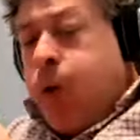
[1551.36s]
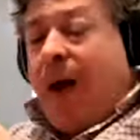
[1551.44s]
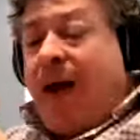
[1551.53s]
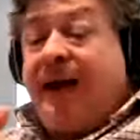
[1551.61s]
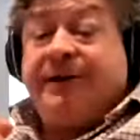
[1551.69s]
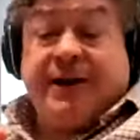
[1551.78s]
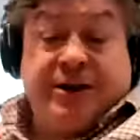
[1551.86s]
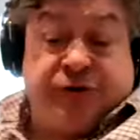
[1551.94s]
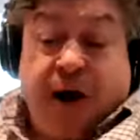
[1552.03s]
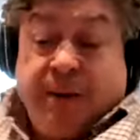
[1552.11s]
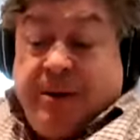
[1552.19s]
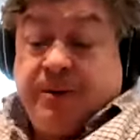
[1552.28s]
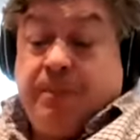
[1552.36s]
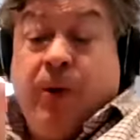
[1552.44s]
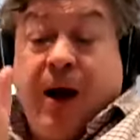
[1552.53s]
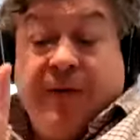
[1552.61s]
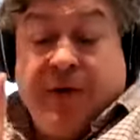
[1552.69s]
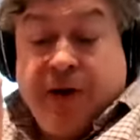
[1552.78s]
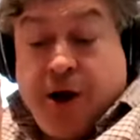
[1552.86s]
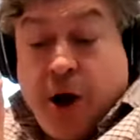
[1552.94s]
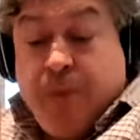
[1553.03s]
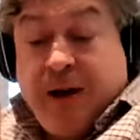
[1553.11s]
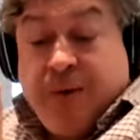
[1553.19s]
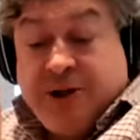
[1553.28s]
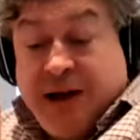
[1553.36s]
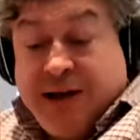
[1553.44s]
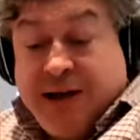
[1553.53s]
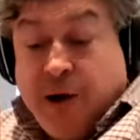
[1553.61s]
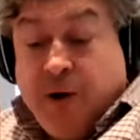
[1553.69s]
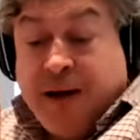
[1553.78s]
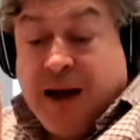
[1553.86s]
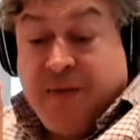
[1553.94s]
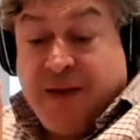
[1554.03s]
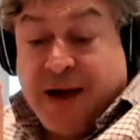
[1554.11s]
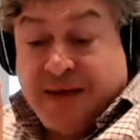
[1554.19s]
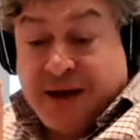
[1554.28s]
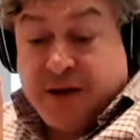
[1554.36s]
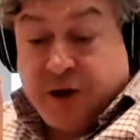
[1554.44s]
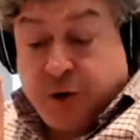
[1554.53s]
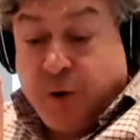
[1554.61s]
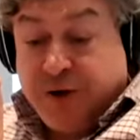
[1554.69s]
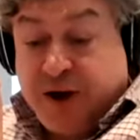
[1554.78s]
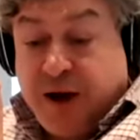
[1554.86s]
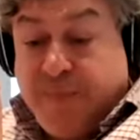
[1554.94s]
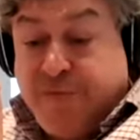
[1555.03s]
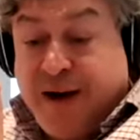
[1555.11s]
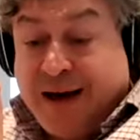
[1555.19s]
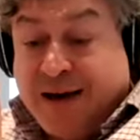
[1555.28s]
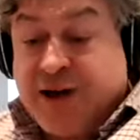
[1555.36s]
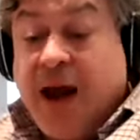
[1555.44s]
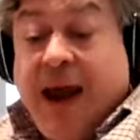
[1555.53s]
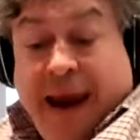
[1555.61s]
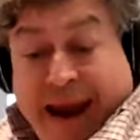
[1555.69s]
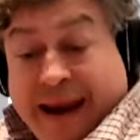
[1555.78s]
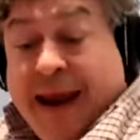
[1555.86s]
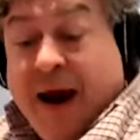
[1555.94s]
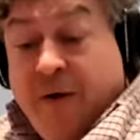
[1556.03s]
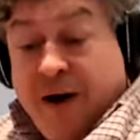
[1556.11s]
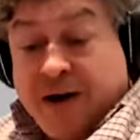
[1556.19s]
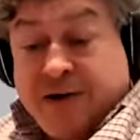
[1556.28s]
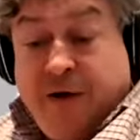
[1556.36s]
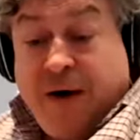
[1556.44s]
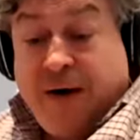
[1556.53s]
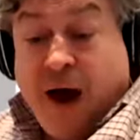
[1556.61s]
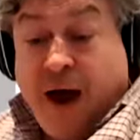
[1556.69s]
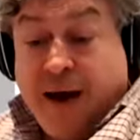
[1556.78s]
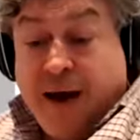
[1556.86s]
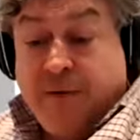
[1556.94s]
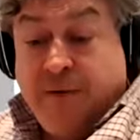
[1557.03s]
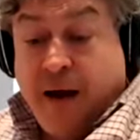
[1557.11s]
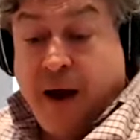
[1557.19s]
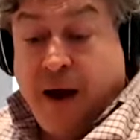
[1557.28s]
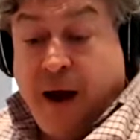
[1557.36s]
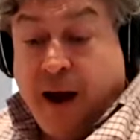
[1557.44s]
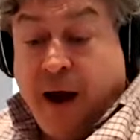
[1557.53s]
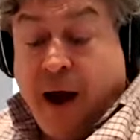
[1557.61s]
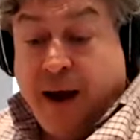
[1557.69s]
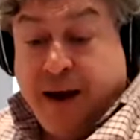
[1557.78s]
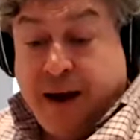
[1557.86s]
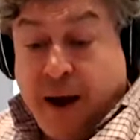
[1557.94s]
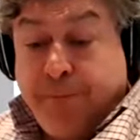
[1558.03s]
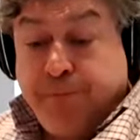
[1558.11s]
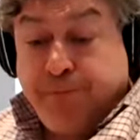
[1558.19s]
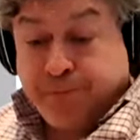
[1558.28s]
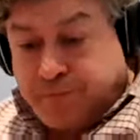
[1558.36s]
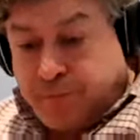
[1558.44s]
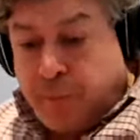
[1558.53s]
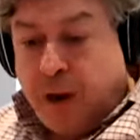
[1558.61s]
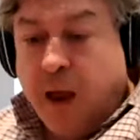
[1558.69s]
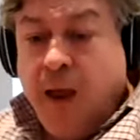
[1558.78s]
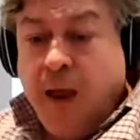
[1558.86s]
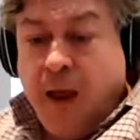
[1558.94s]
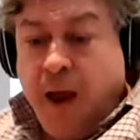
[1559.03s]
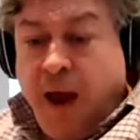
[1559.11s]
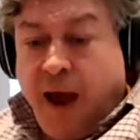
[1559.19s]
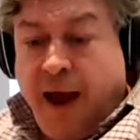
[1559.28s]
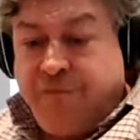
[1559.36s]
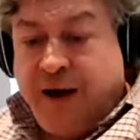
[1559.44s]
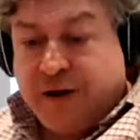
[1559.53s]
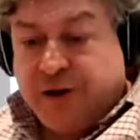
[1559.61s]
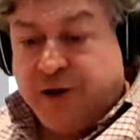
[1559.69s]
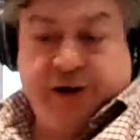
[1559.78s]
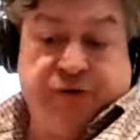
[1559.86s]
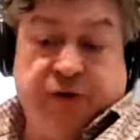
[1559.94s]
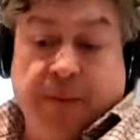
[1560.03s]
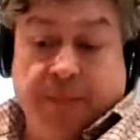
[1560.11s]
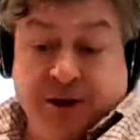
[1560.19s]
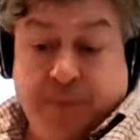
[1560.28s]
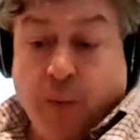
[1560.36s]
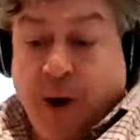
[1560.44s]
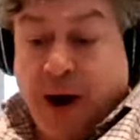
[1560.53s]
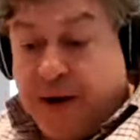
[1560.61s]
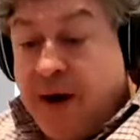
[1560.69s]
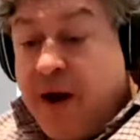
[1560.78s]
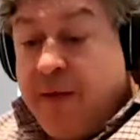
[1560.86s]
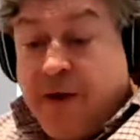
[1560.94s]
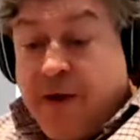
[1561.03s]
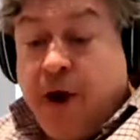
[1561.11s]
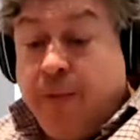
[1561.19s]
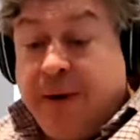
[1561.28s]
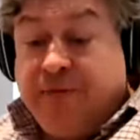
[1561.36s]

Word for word: and it did strike me as a bit weird that nobody was at least looking at this as a short-term fix in areas of very high, uh, high, um, uh, infection. It struck me as a bit weird that nobody even